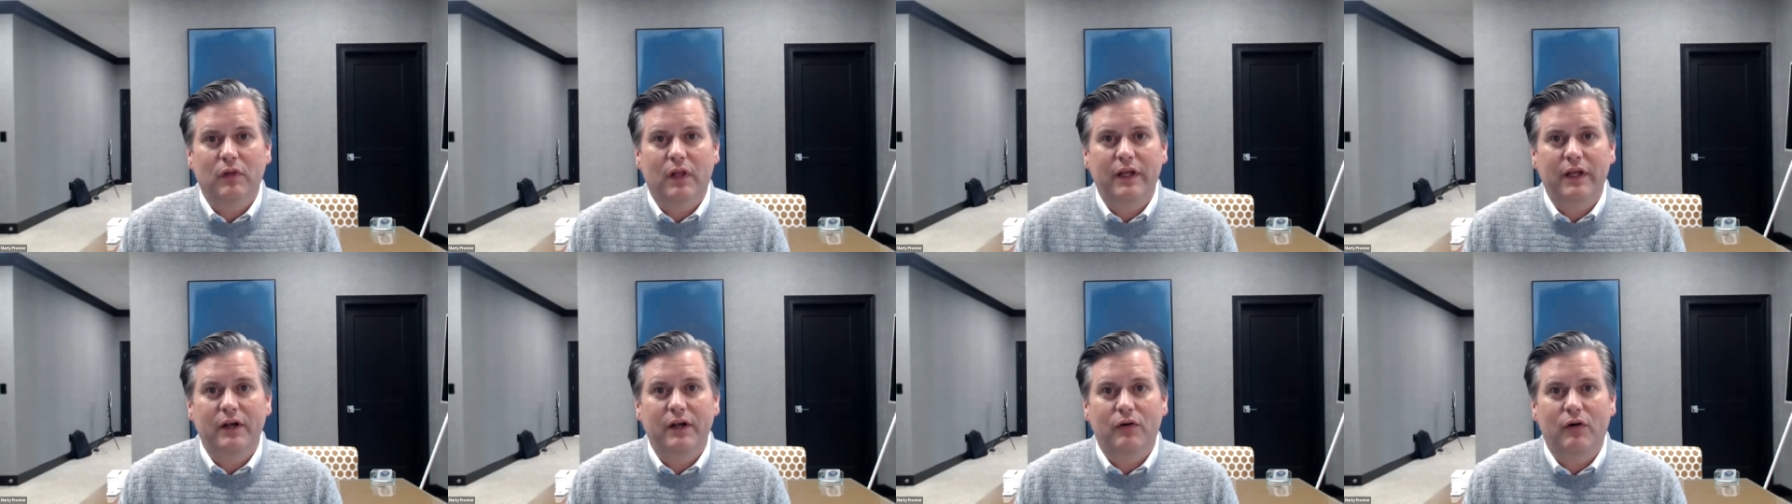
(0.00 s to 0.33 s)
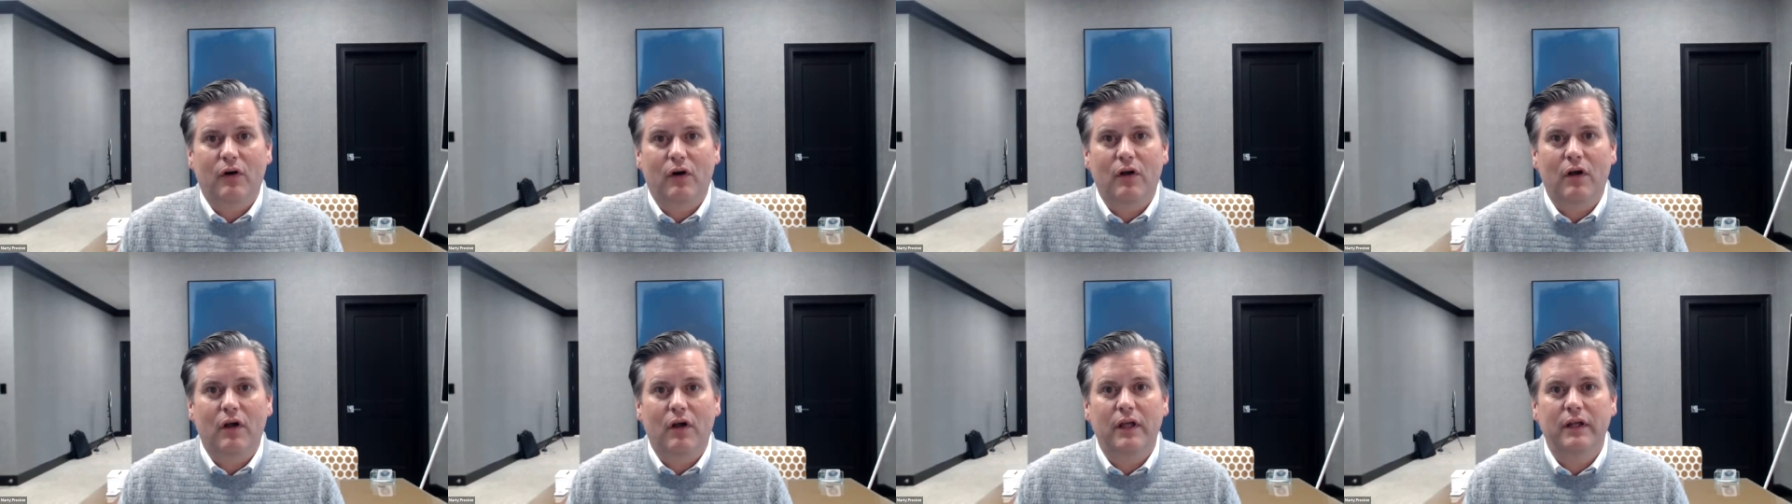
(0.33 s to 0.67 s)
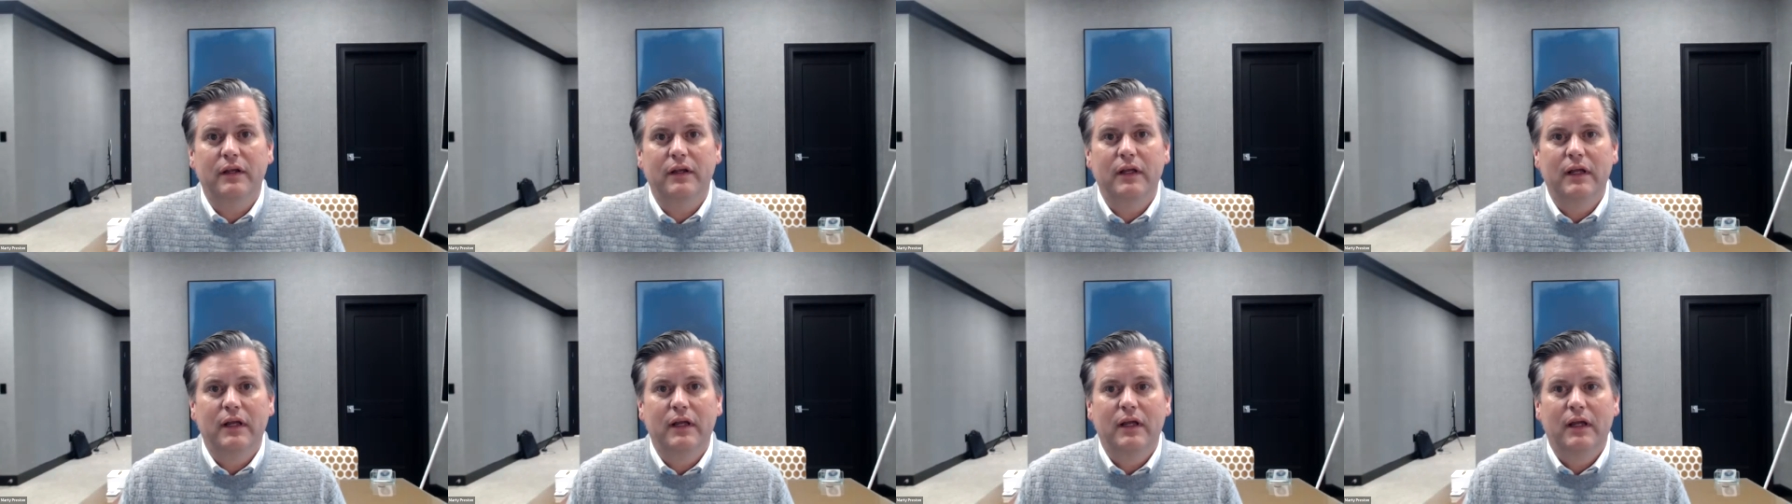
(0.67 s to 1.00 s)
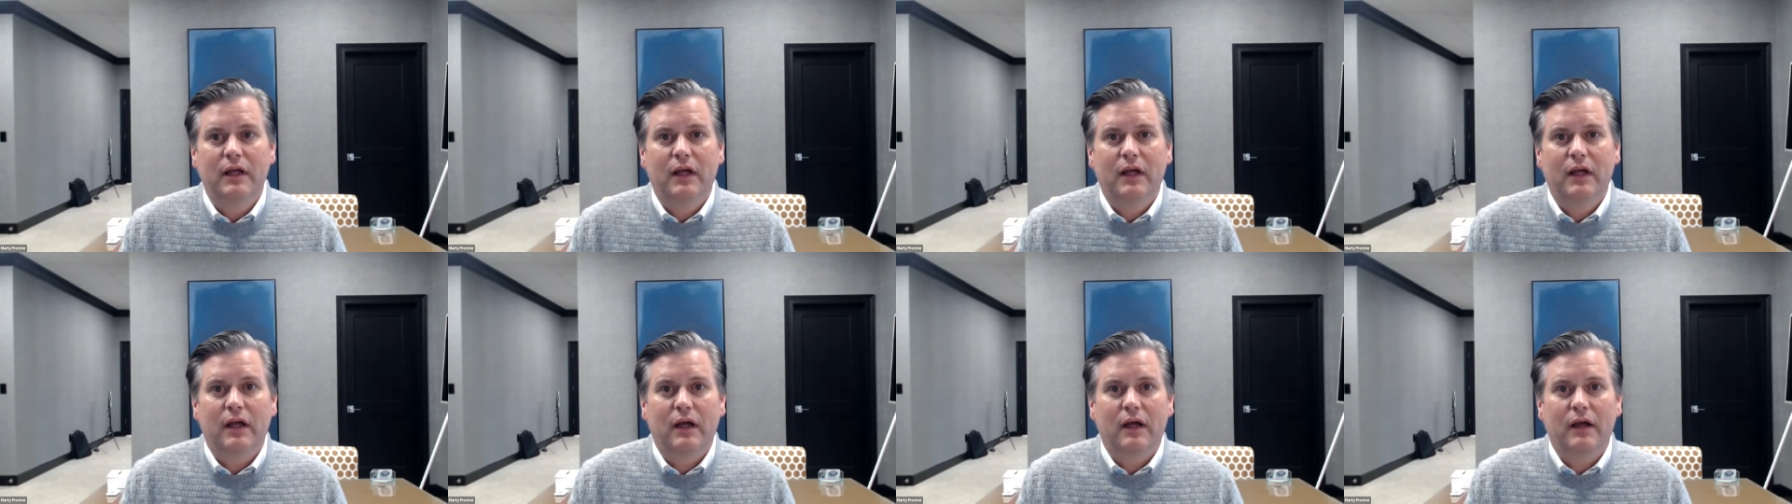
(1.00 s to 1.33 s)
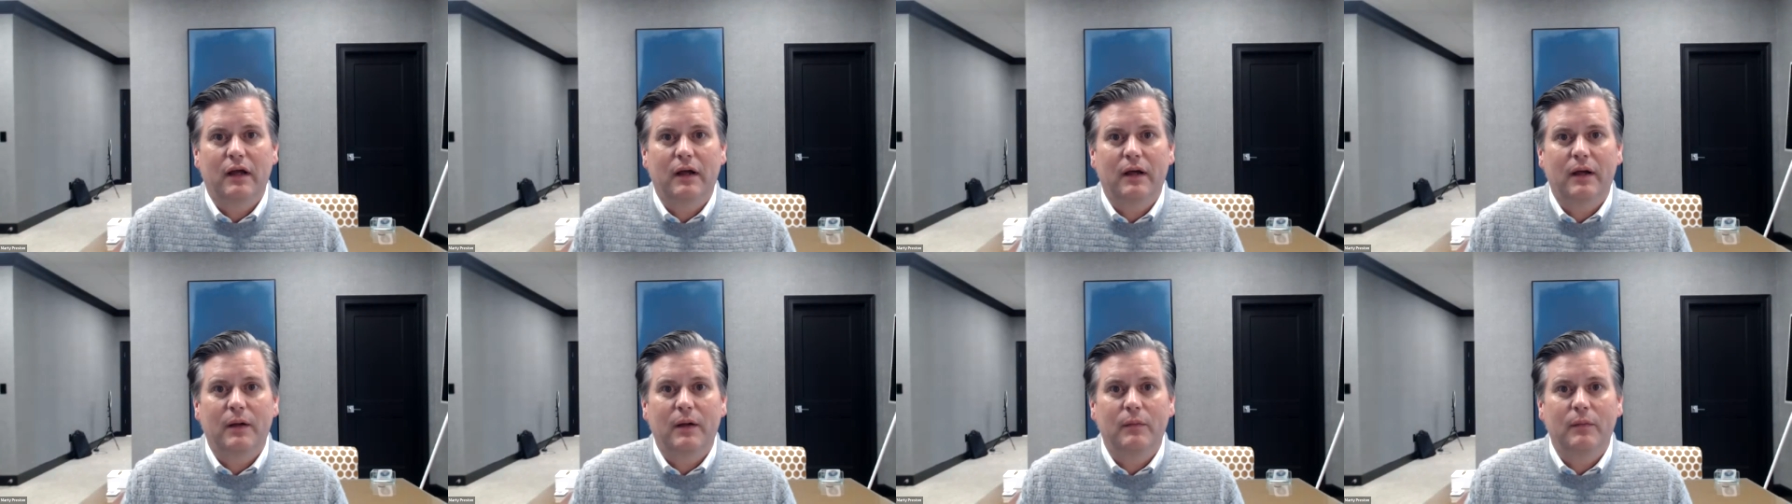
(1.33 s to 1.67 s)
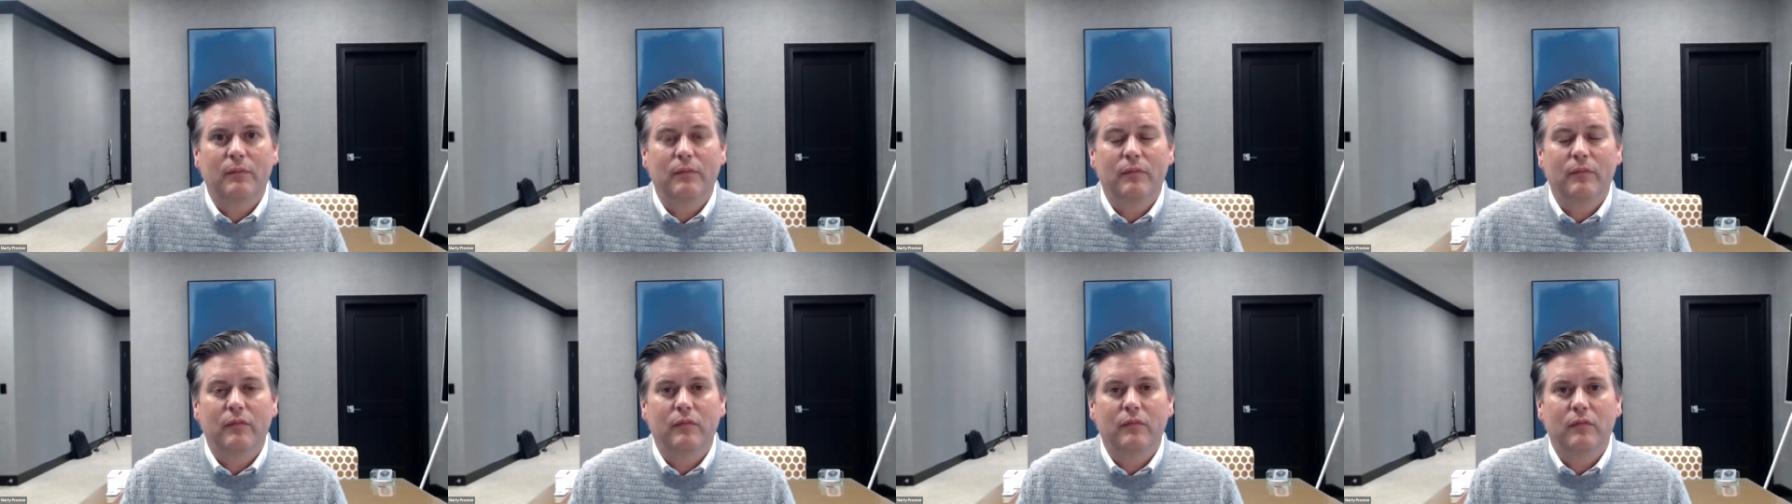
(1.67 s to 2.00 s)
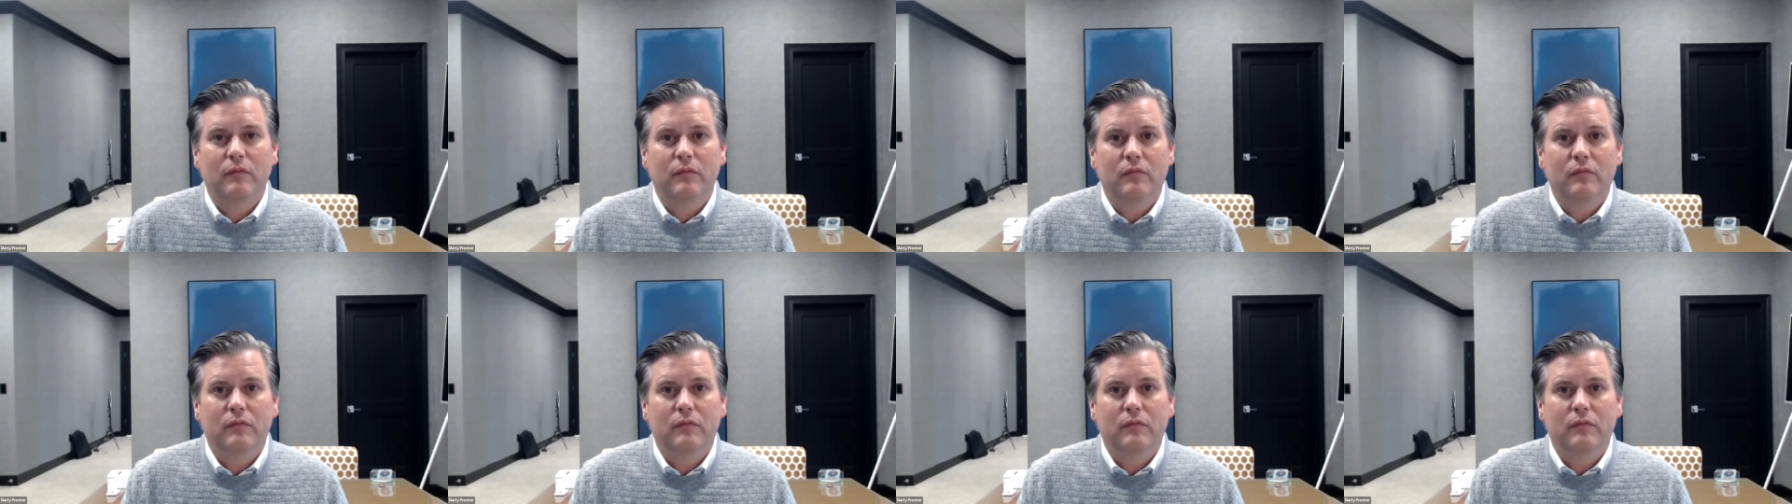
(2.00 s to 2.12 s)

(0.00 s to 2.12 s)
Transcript: later on, um,